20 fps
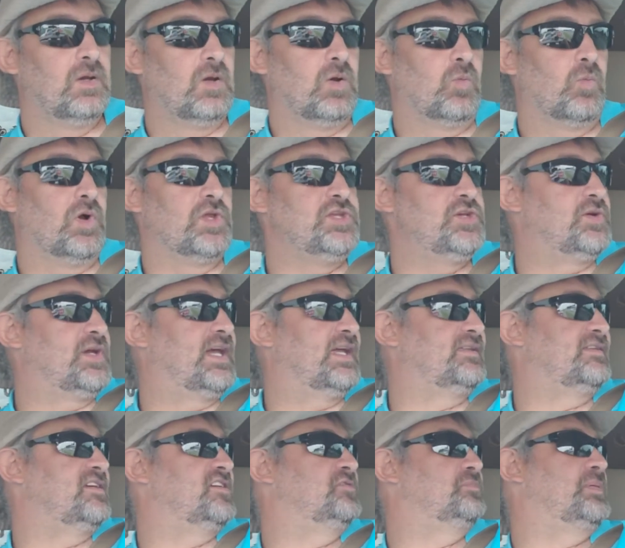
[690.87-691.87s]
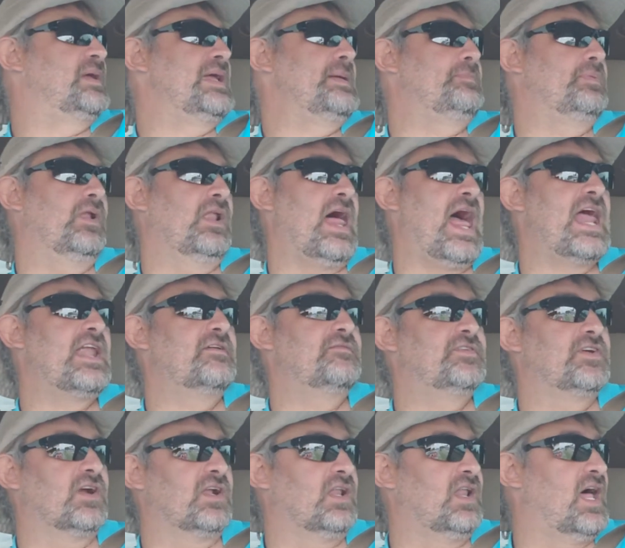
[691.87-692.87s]
when you get these people out of
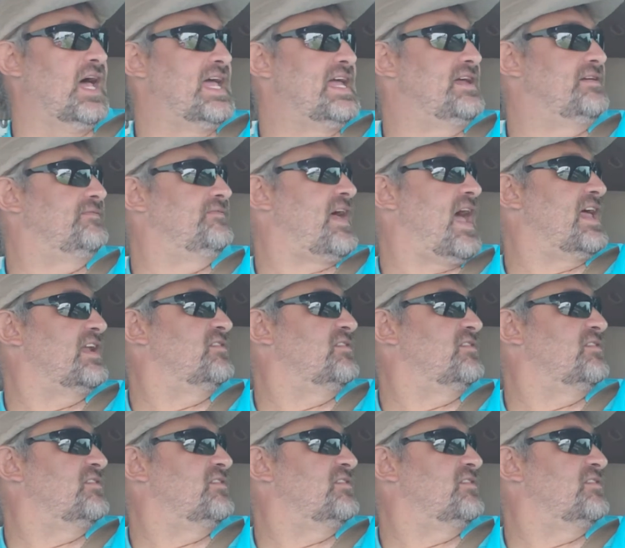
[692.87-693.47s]
your life, out